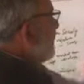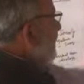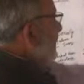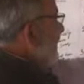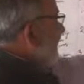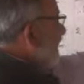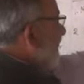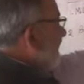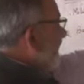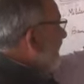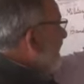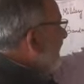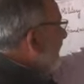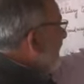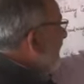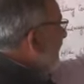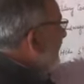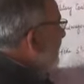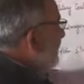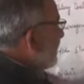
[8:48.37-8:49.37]
in the year
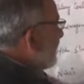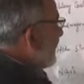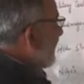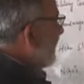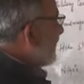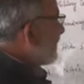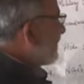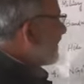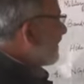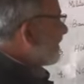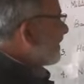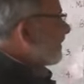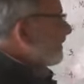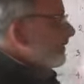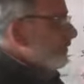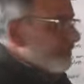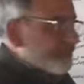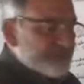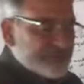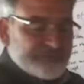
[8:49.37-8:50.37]

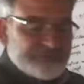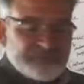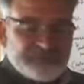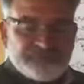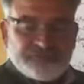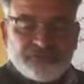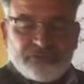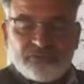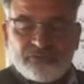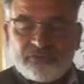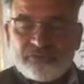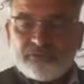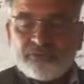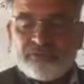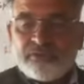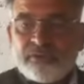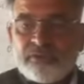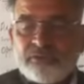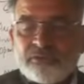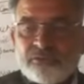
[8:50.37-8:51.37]
1954,
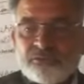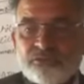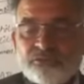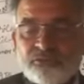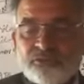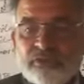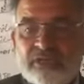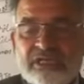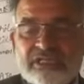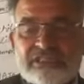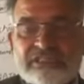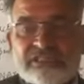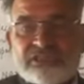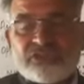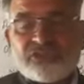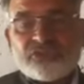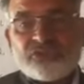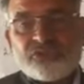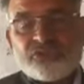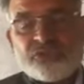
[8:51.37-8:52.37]

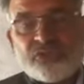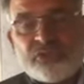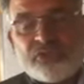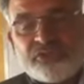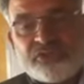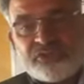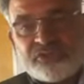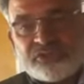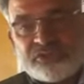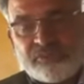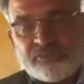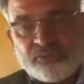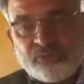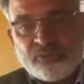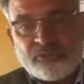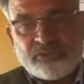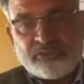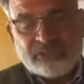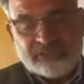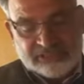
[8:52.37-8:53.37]
US showed its
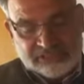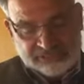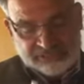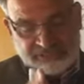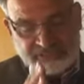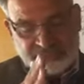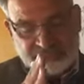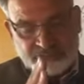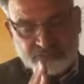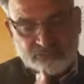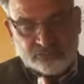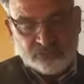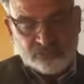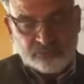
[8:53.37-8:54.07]
support in the